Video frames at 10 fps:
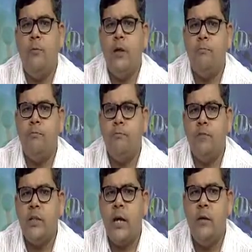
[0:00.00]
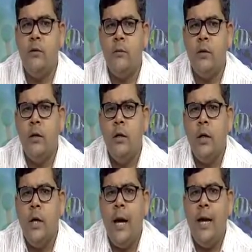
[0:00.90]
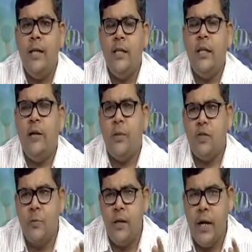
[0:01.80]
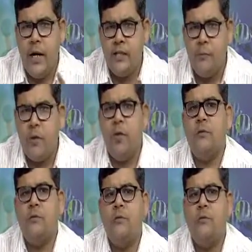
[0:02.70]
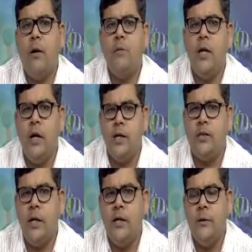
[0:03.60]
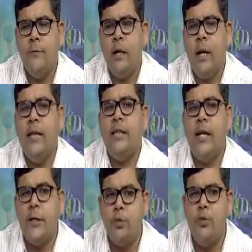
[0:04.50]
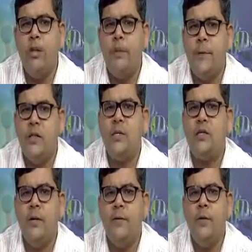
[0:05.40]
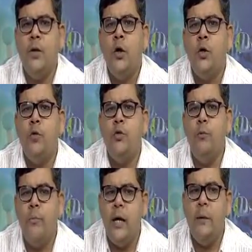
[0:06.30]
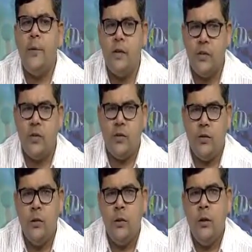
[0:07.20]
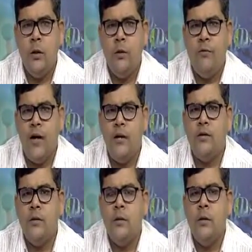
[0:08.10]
one side, and then there must be an acceptance from the other side, and that too in the presence of two male witnesses. Friends,